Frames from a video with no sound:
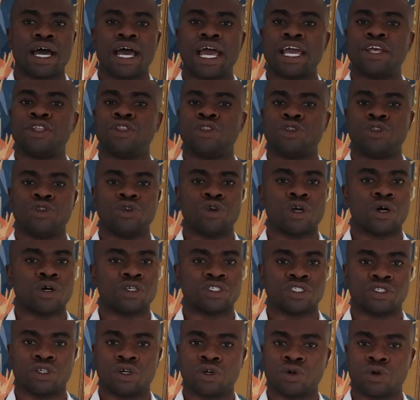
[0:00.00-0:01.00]
I knew I
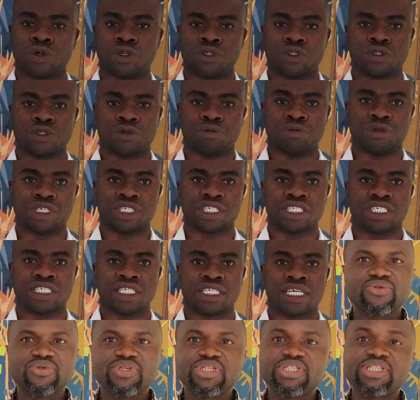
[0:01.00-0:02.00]
was not going to miss
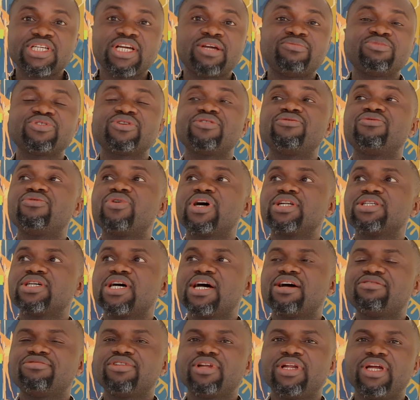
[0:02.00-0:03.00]
So in terms of what
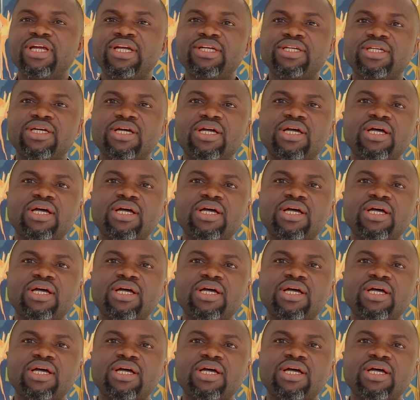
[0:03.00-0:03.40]
I've learned,